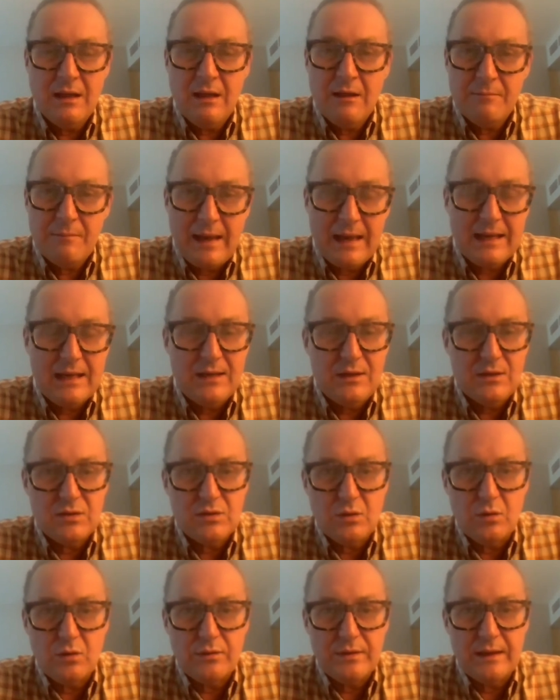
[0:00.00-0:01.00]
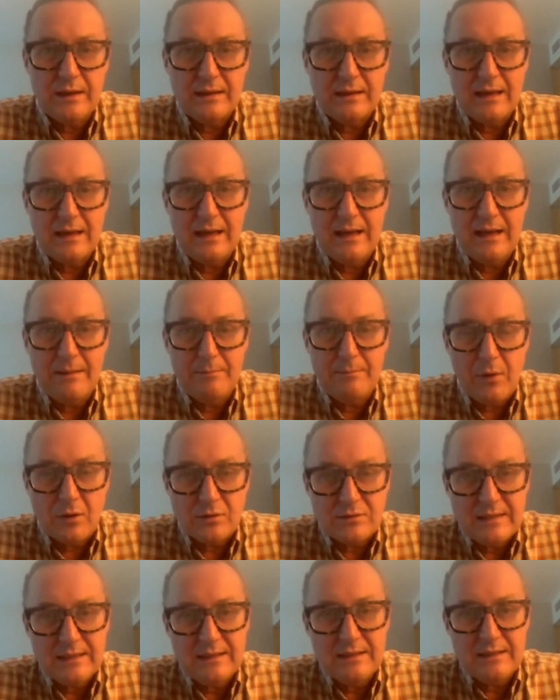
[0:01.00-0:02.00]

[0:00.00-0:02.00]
making sure that uh, modern